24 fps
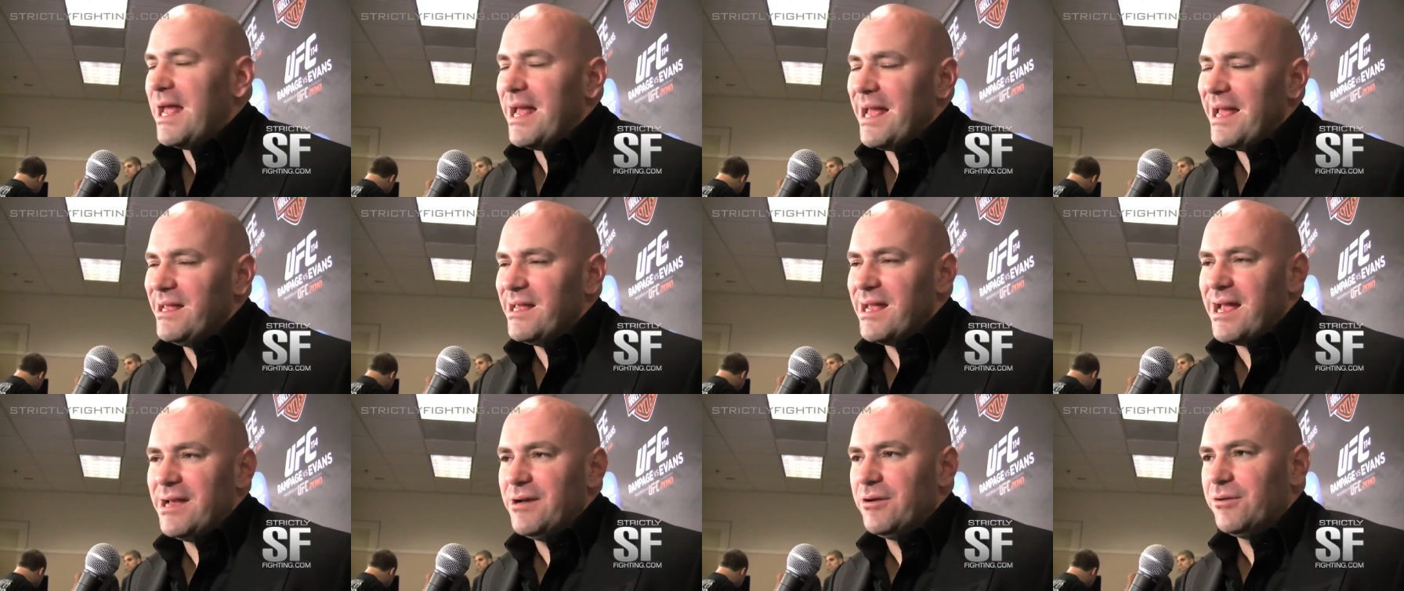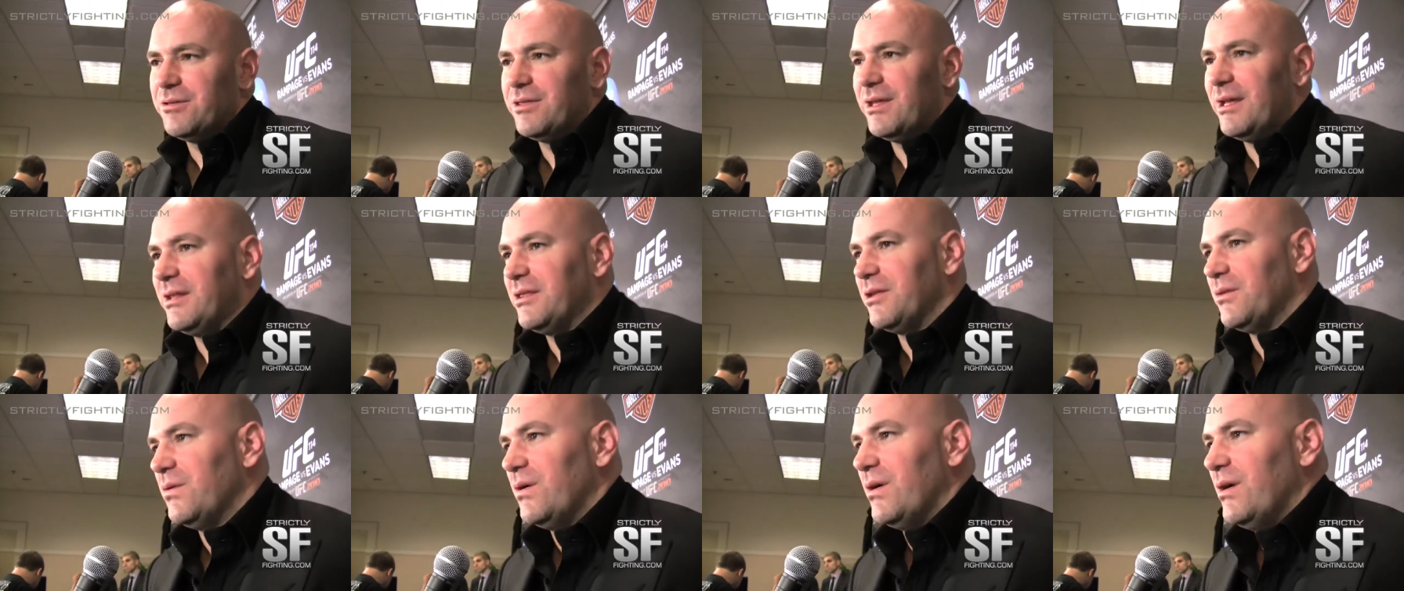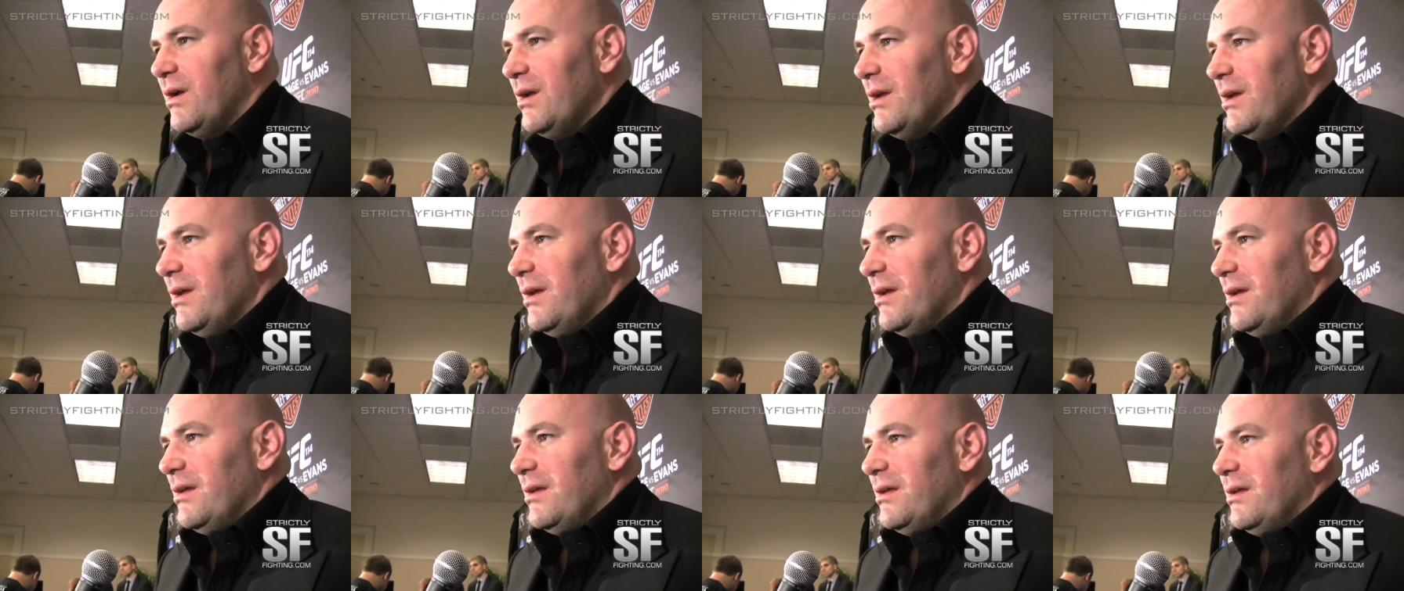I don't think there were
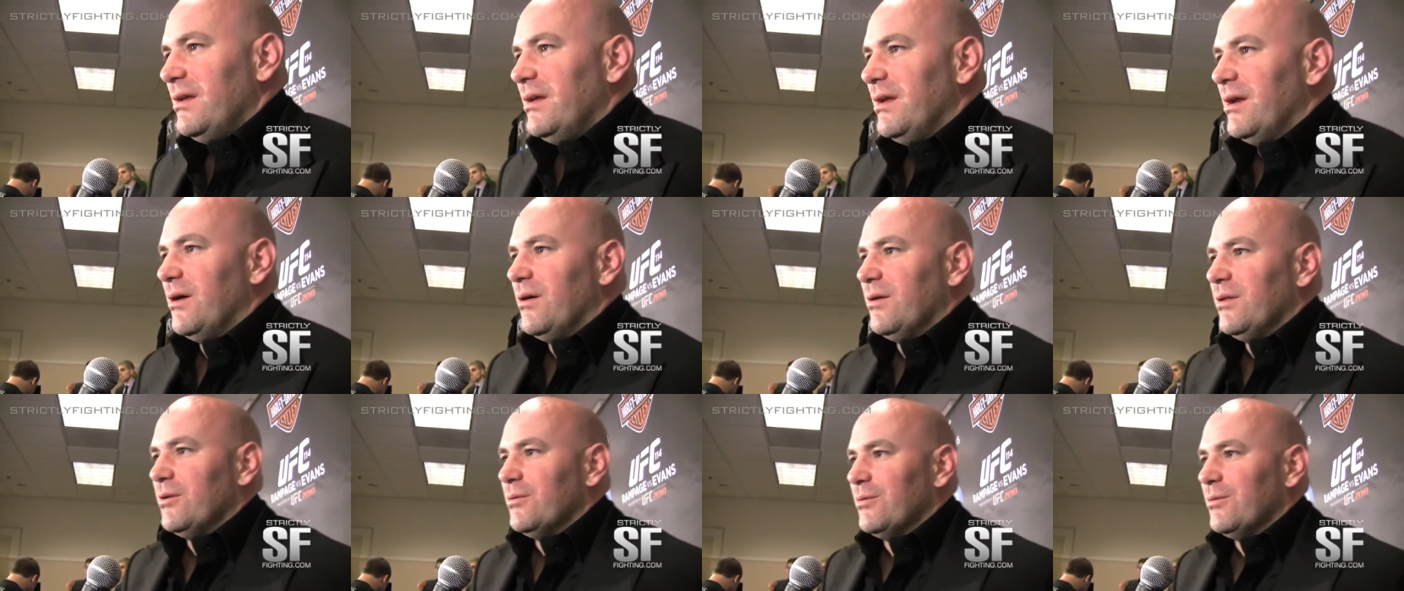you know,